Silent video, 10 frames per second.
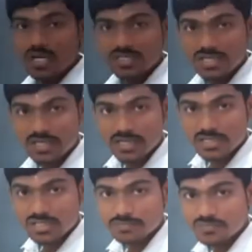
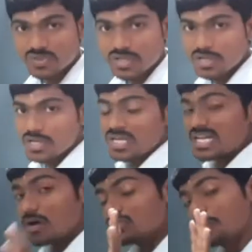concentration.
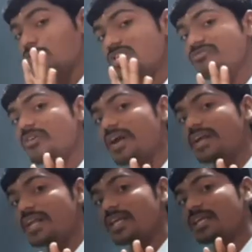Now suppose if you are
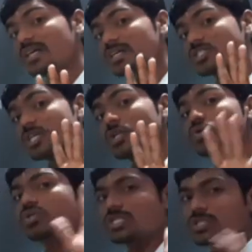taking the
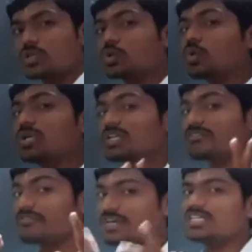solutions, 2
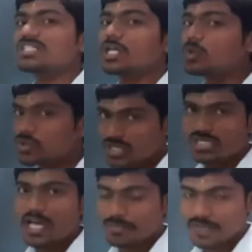different solutions
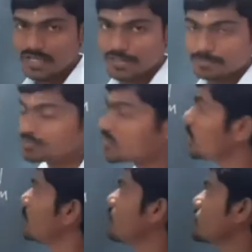I have taken.
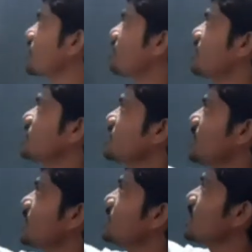So in the first
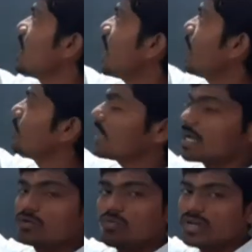case, I have
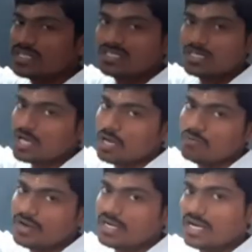taken one is a
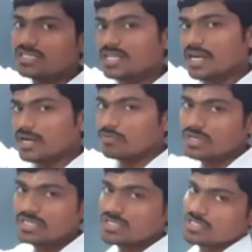solvent and second one
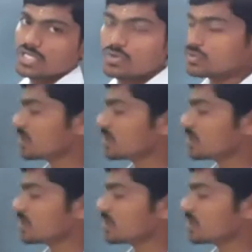is a solution.